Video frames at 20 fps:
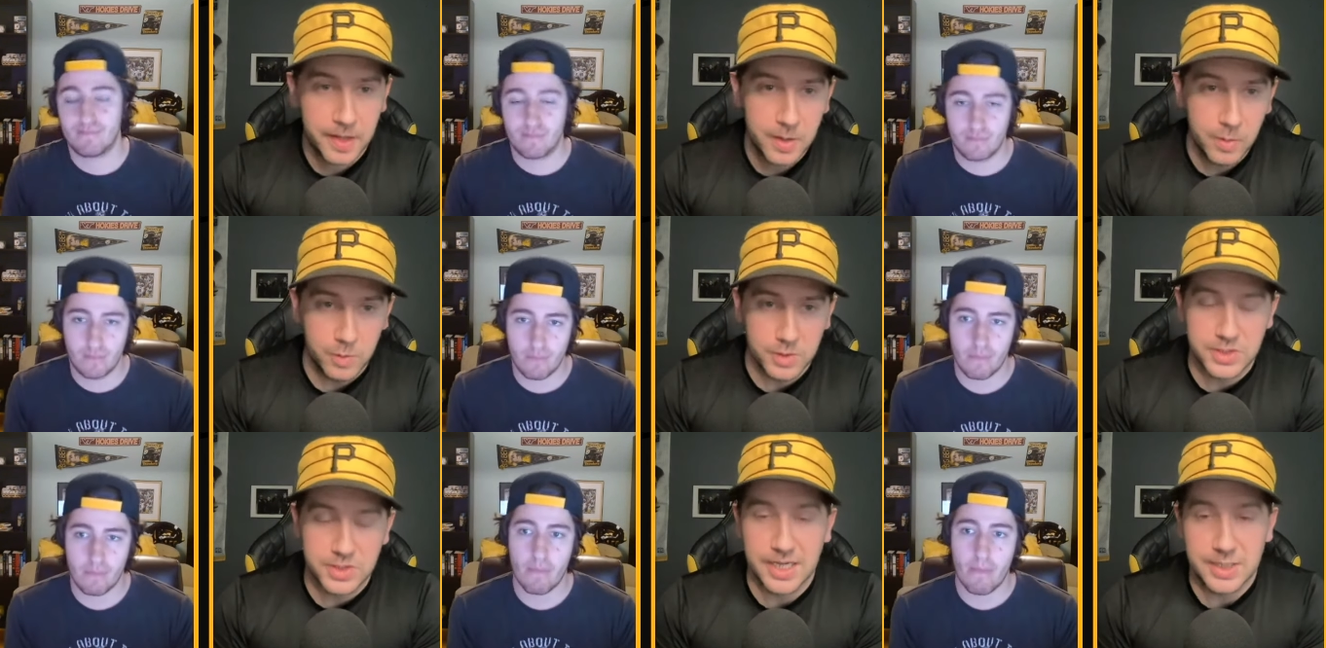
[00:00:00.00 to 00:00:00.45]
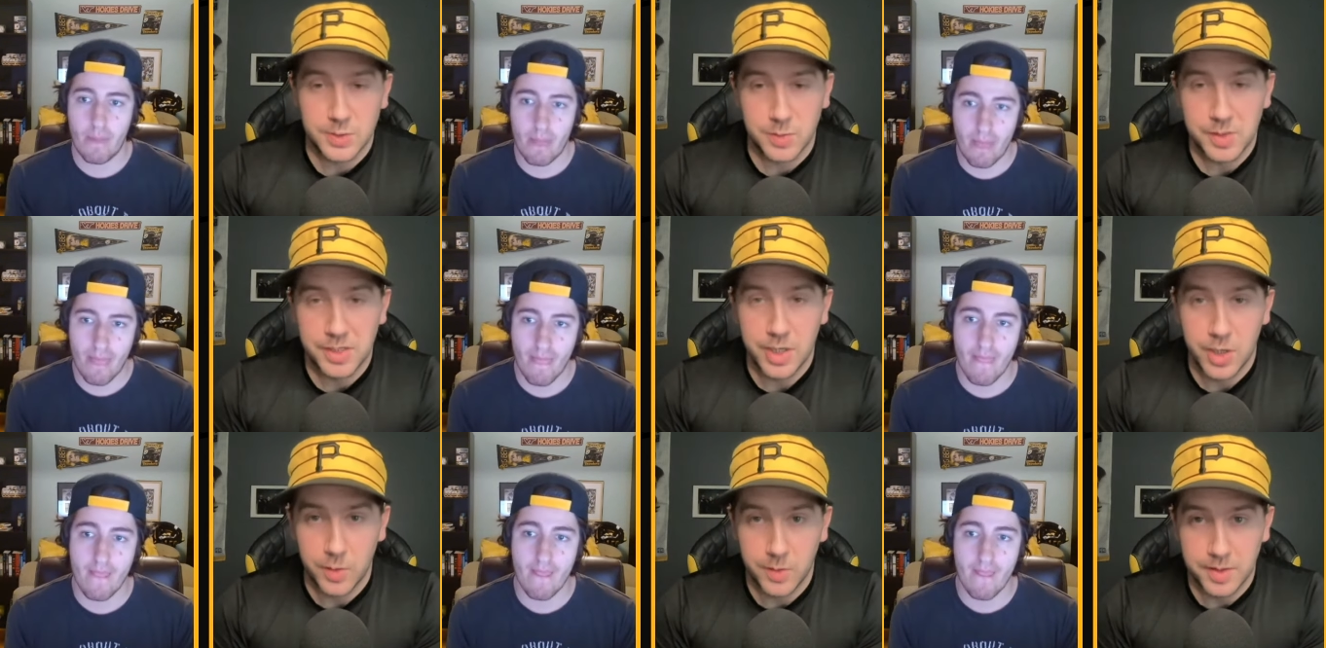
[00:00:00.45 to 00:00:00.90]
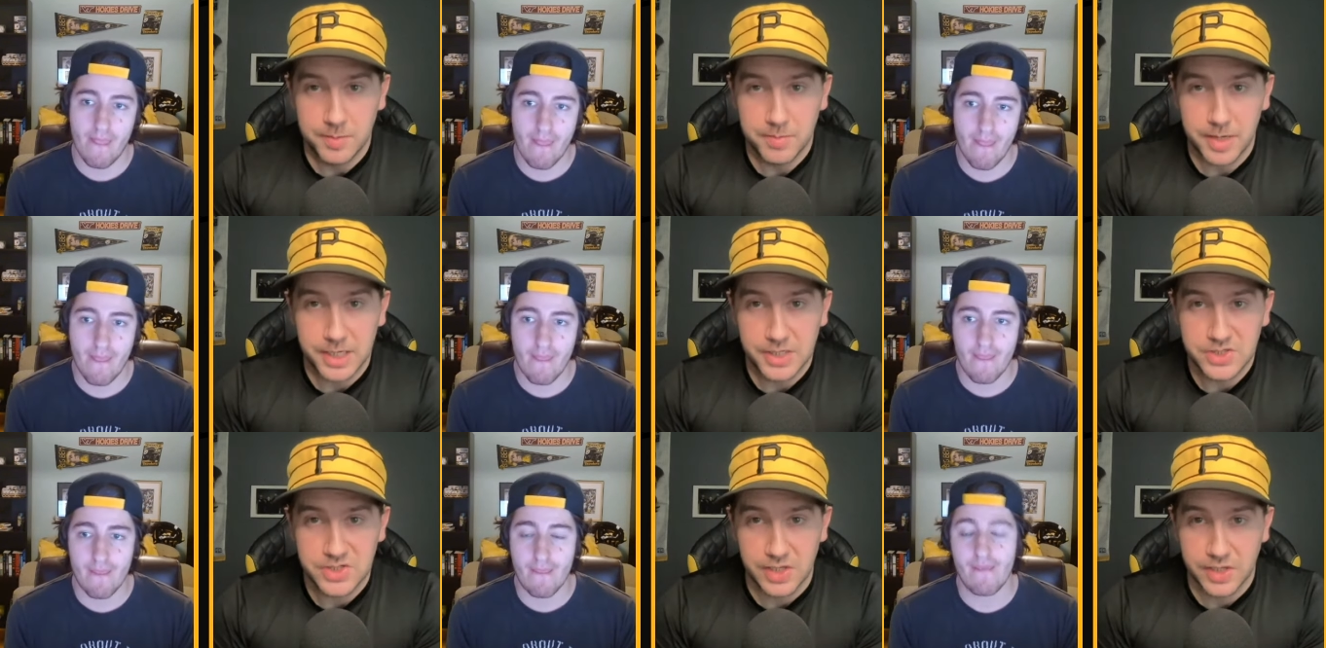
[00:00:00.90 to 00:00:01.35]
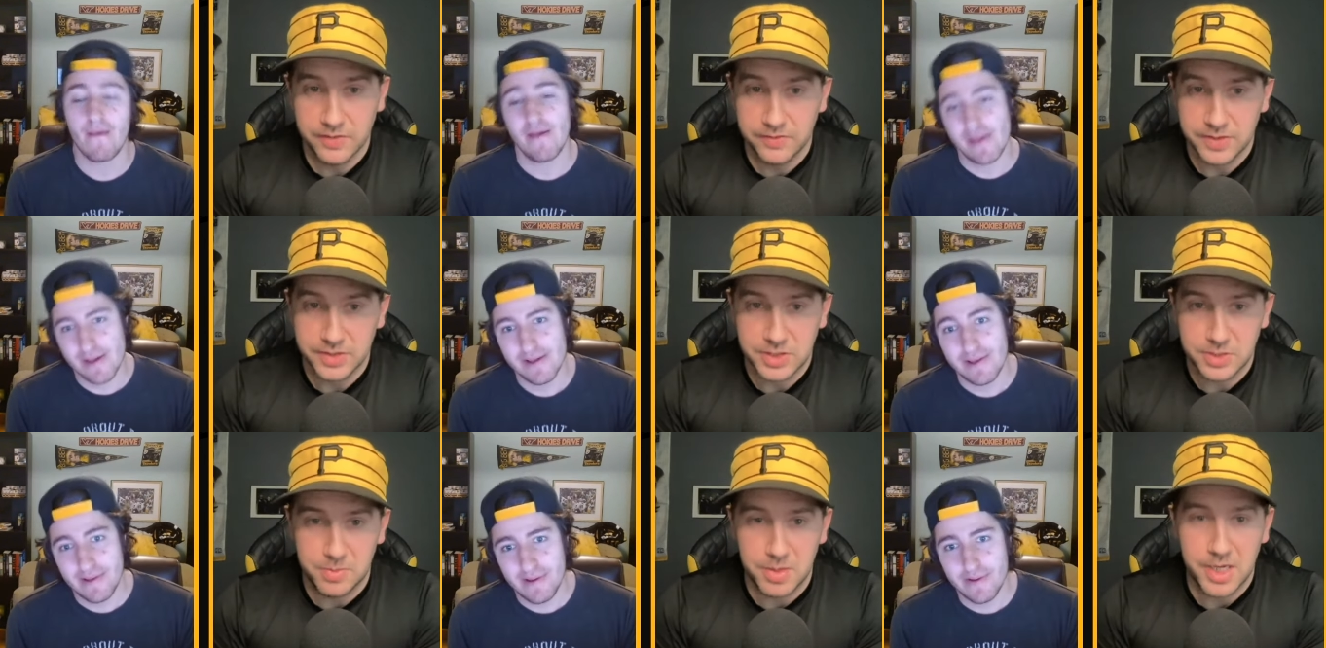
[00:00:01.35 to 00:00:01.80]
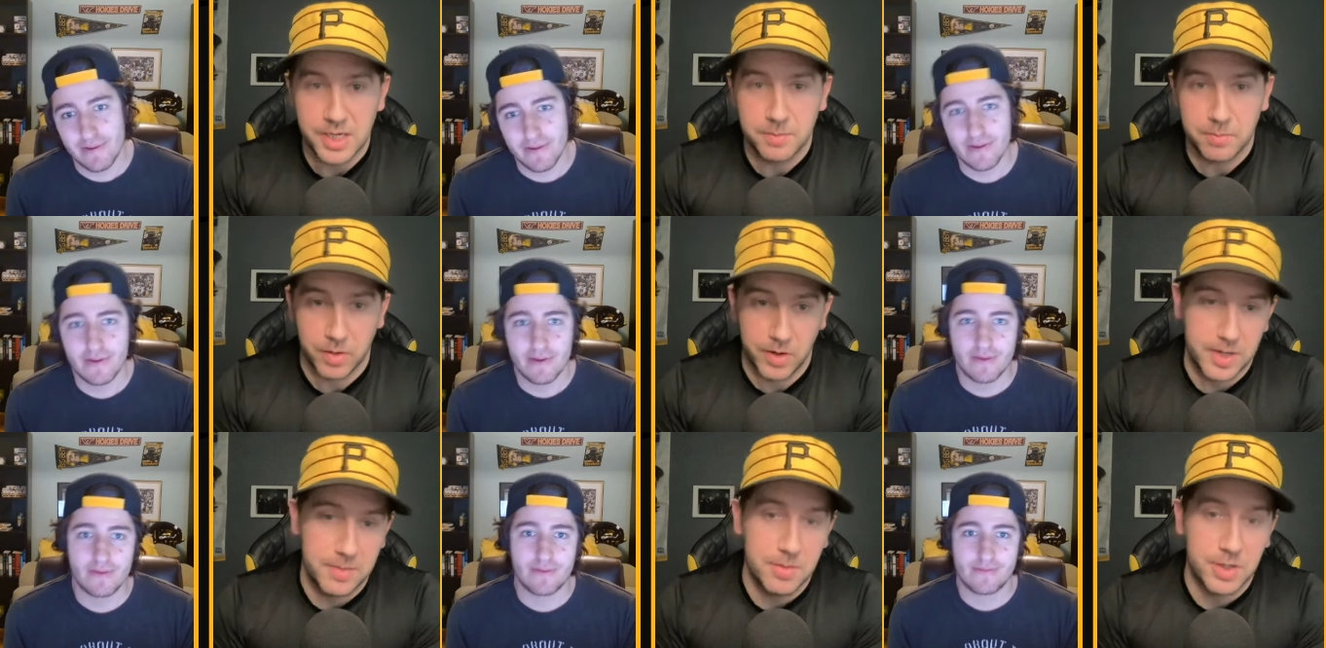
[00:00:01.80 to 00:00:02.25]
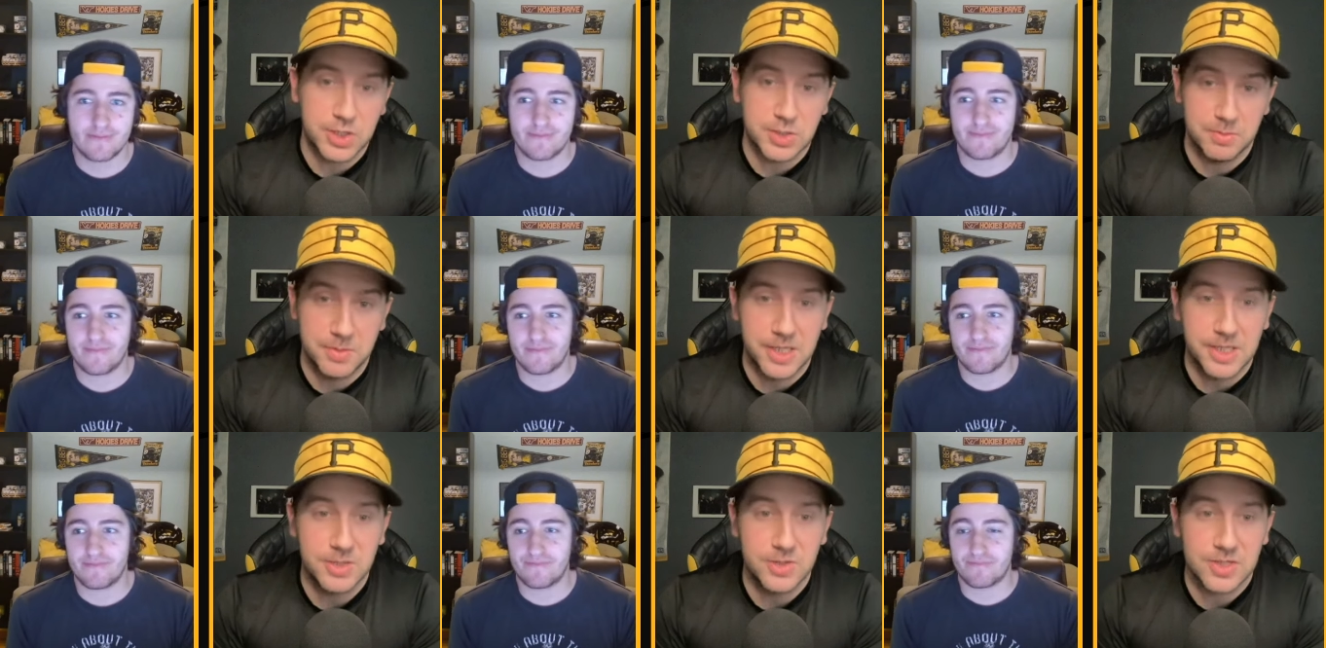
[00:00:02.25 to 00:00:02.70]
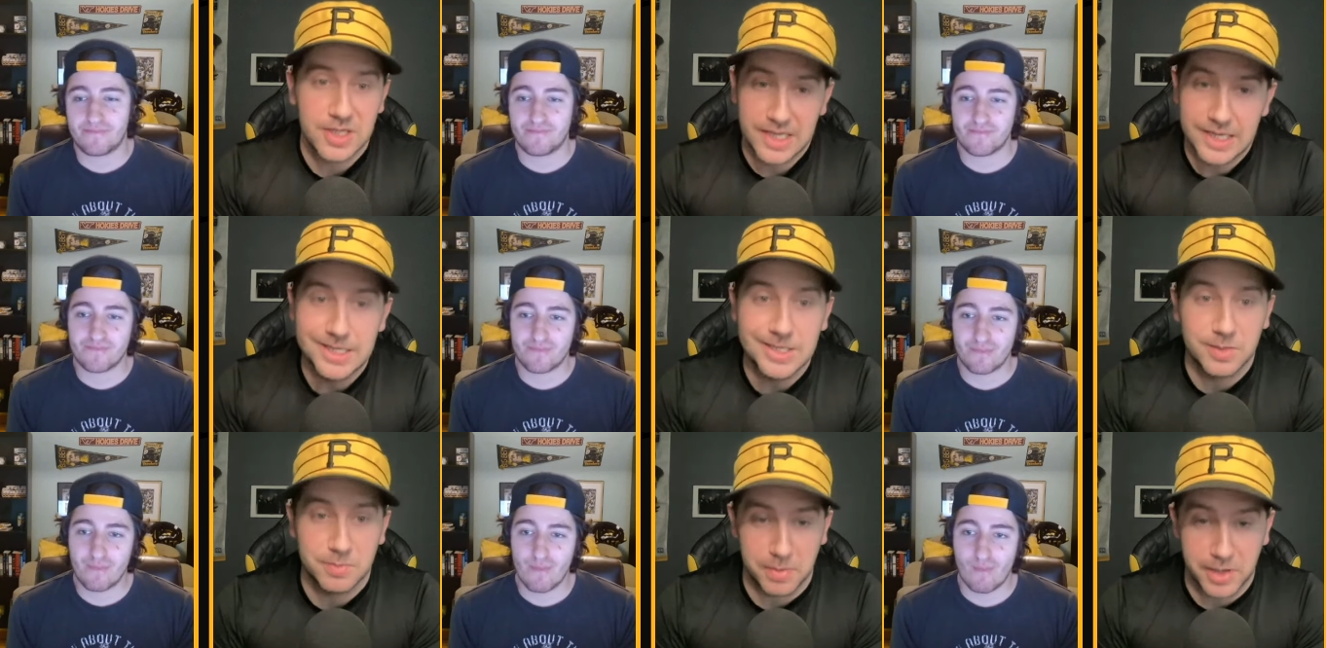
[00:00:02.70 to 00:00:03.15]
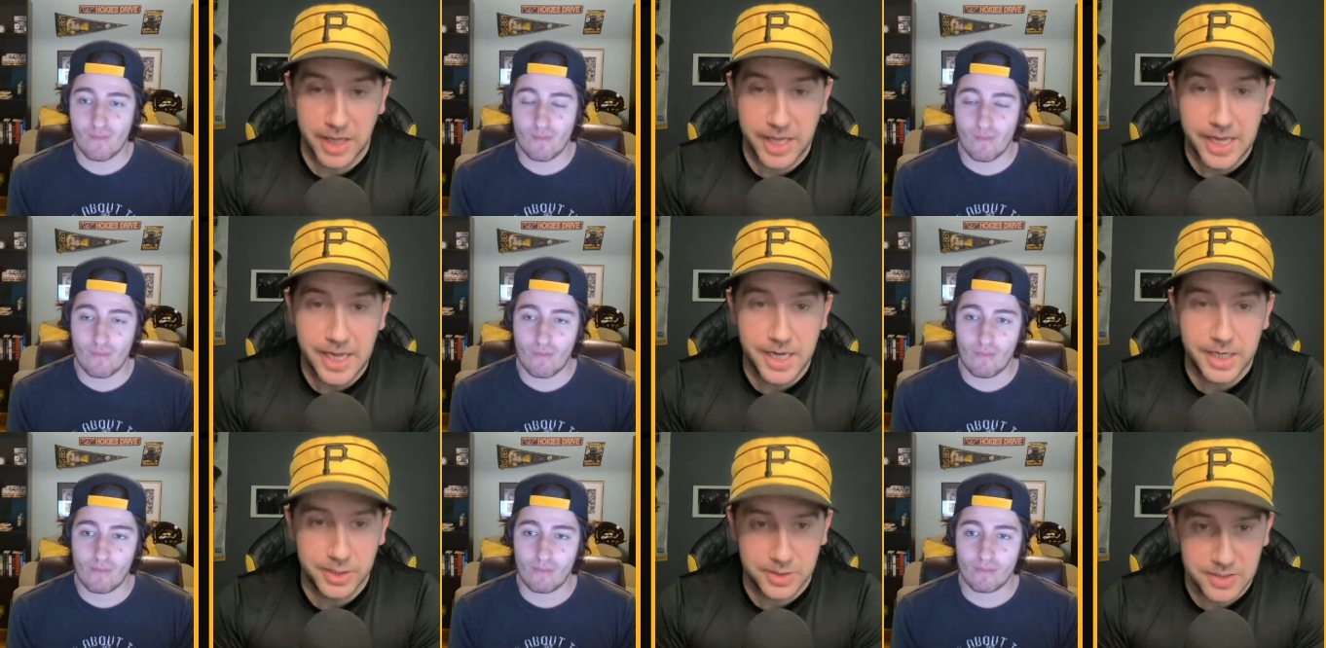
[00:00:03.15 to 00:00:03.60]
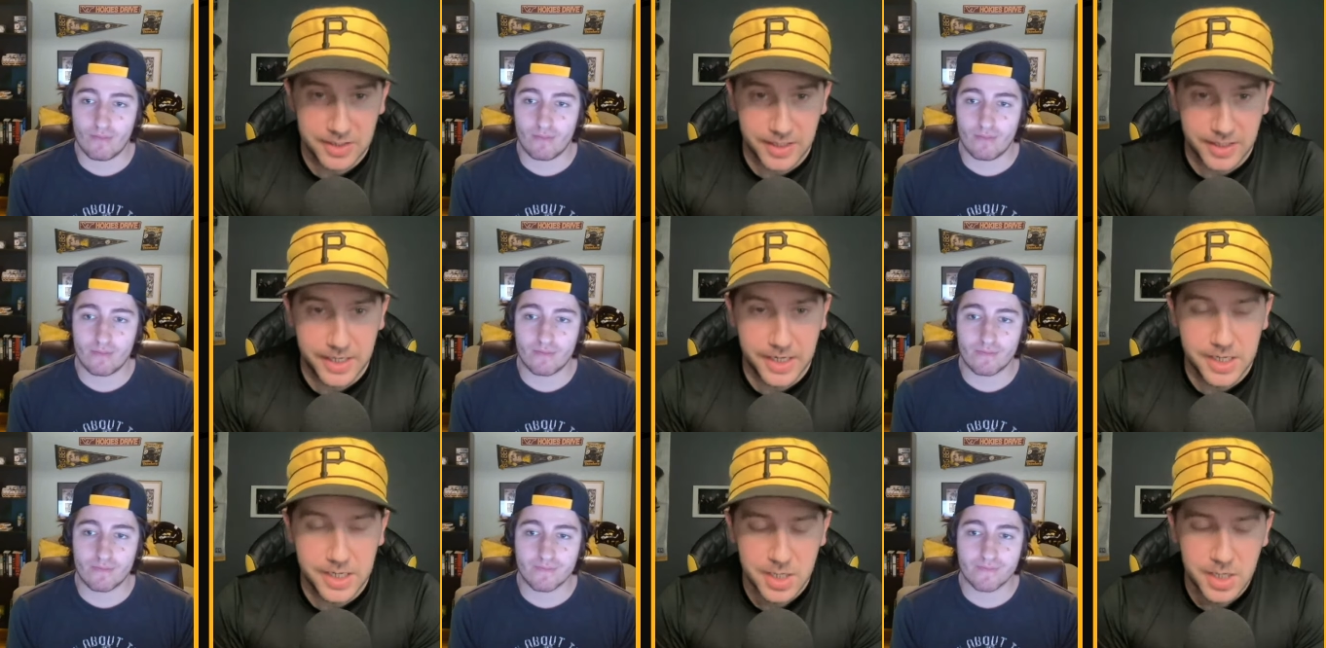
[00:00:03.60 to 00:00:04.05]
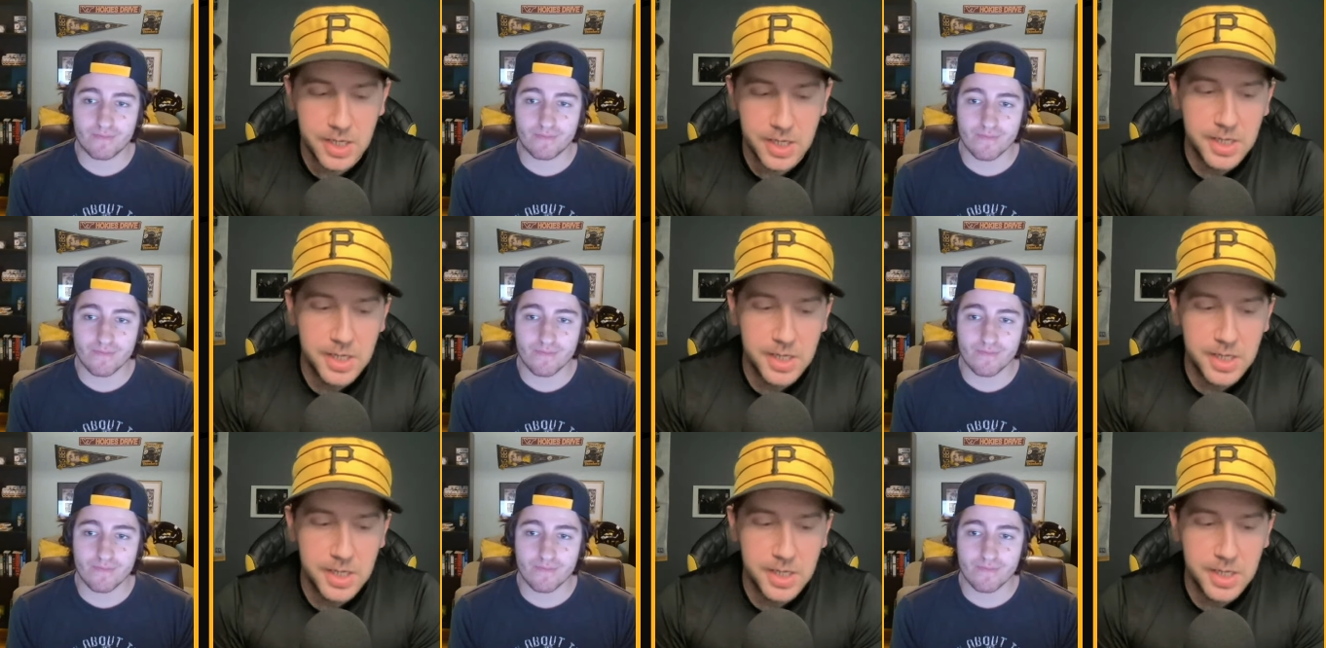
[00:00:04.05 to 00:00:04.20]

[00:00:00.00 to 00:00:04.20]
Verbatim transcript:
Speaker 1: which, as we know in Mike Sullivan speak, pretty much means he's playing tonight.